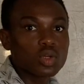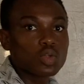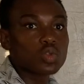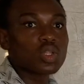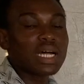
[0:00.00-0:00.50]

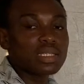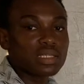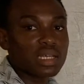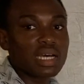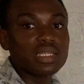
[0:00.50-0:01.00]
So that
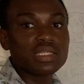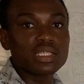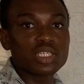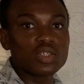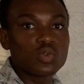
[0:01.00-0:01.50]
is our
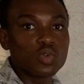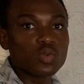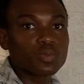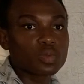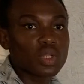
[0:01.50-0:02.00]
decision rule.
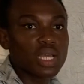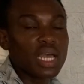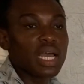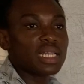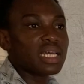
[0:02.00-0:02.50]

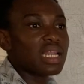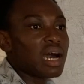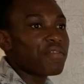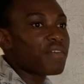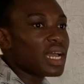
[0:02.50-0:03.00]
And then
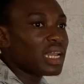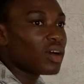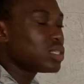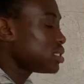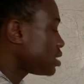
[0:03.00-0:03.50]
our
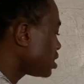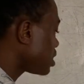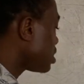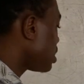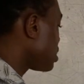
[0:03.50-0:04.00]
final
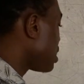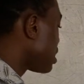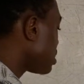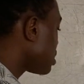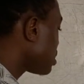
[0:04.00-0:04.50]
decision is that